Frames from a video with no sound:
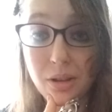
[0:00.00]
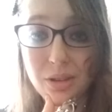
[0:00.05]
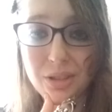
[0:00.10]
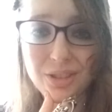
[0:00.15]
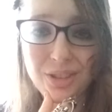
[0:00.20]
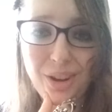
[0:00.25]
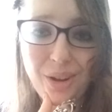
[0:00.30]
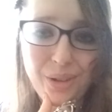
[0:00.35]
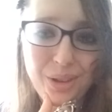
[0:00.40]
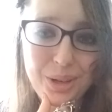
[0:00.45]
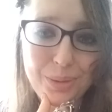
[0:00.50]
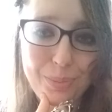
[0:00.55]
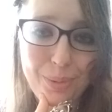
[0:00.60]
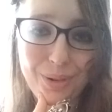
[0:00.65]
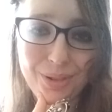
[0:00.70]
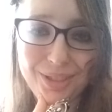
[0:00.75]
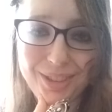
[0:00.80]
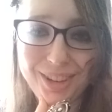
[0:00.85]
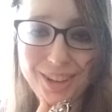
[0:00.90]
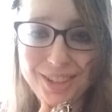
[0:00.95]
Skully's
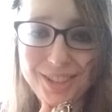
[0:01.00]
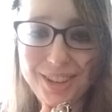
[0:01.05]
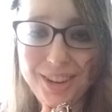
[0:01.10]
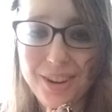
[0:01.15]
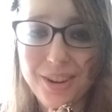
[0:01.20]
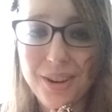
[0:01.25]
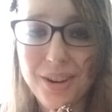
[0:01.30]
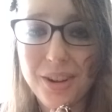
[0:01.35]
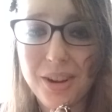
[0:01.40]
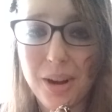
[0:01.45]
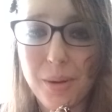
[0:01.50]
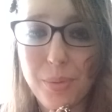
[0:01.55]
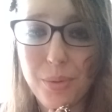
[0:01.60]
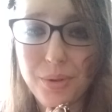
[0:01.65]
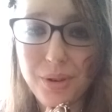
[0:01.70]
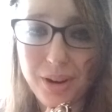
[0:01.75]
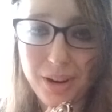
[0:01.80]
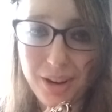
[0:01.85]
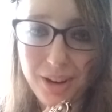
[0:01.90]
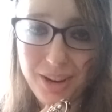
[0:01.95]
birthday's here in a couple
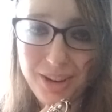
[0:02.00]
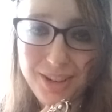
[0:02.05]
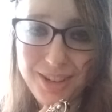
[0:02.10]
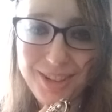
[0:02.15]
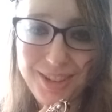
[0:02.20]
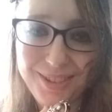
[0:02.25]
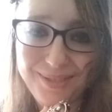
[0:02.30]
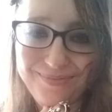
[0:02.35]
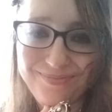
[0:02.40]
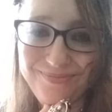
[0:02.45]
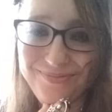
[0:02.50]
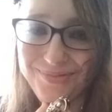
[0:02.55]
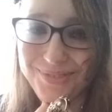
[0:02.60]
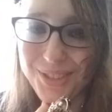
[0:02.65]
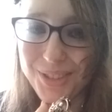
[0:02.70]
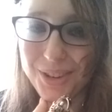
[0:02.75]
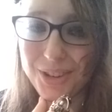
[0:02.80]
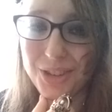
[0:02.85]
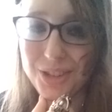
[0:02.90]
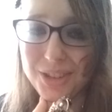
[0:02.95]
days,
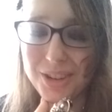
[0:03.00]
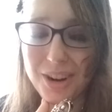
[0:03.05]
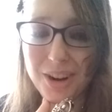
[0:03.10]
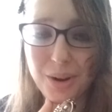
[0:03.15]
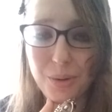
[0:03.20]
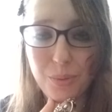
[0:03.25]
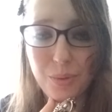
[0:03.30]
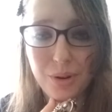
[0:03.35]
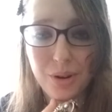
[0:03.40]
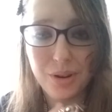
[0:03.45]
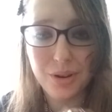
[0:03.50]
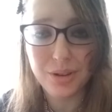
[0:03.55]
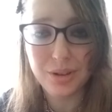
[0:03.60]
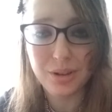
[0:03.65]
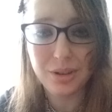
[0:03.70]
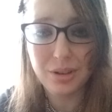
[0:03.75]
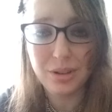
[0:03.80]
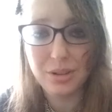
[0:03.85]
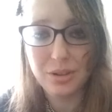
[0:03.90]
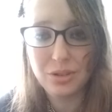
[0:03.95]
so I just kind of wanted
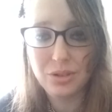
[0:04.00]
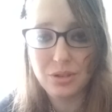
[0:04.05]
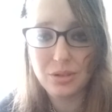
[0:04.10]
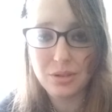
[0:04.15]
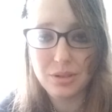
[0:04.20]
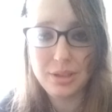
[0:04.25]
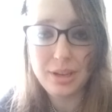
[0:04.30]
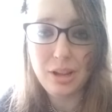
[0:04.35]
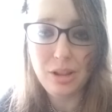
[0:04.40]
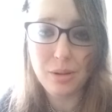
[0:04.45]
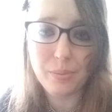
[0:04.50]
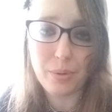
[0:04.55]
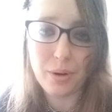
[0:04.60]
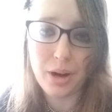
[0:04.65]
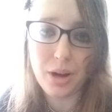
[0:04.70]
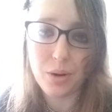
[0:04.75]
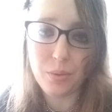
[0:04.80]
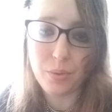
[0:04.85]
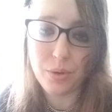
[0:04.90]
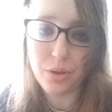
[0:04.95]
to
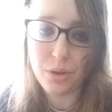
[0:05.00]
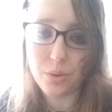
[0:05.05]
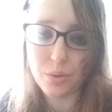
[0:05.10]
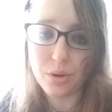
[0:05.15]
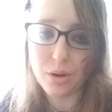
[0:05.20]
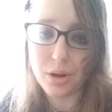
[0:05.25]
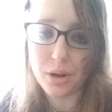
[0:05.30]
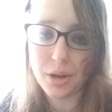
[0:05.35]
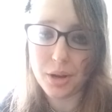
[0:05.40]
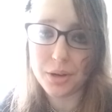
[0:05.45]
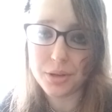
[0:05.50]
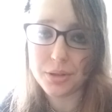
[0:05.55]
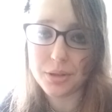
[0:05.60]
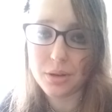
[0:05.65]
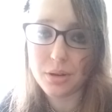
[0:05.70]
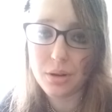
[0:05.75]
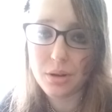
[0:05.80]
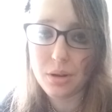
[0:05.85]
celebrate it with you guys.